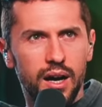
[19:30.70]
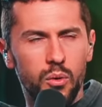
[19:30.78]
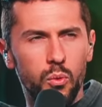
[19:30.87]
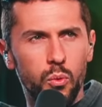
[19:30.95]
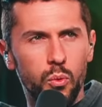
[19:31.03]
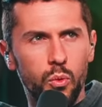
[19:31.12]

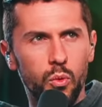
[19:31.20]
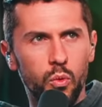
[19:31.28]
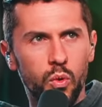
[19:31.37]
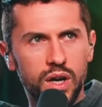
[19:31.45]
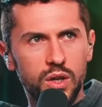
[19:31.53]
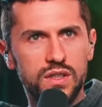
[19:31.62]

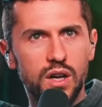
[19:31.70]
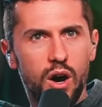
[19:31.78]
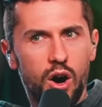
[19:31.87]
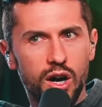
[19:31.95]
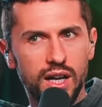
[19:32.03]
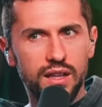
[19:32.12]
What is the
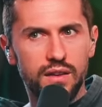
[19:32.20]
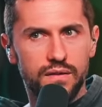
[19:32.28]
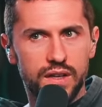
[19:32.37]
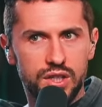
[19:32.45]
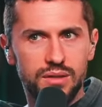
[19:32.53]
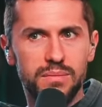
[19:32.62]
heart and the
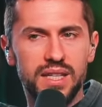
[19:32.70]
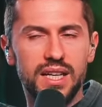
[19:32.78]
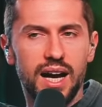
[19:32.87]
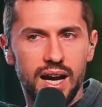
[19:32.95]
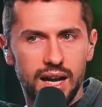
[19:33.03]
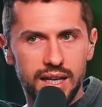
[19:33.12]
vision
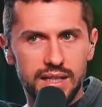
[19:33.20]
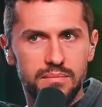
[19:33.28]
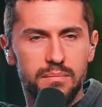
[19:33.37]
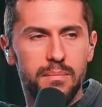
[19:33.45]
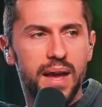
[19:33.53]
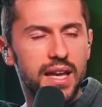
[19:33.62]
behind
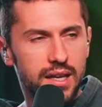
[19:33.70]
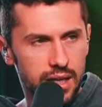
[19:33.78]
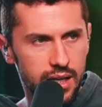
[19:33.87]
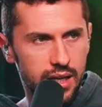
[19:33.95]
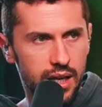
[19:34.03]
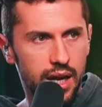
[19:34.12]

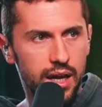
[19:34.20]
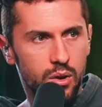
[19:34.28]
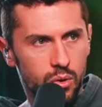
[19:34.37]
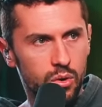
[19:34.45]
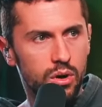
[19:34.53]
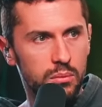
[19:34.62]
making a
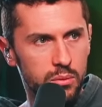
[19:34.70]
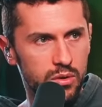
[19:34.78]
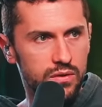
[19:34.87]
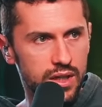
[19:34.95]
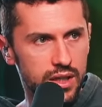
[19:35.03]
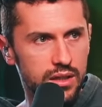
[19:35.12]
horror
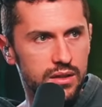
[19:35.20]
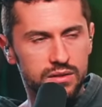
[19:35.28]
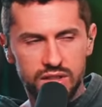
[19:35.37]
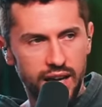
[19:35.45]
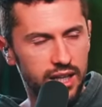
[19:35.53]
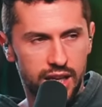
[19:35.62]
movie,
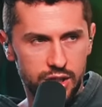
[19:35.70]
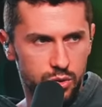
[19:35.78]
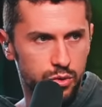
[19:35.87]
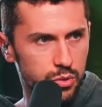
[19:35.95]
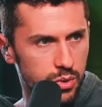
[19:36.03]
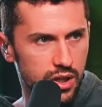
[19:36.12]

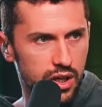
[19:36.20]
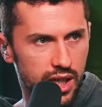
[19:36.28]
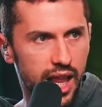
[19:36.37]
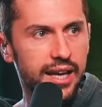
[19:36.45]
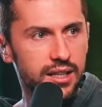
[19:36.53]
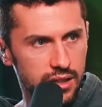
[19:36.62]
psychological thriller
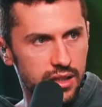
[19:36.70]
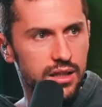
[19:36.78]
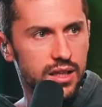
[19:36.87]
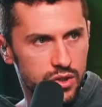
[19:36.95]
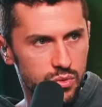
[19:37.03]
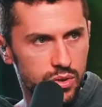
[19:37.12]
like
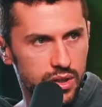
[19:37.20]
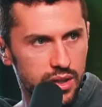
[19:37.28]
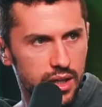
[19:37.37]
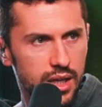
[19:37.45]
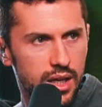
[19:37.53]
this one?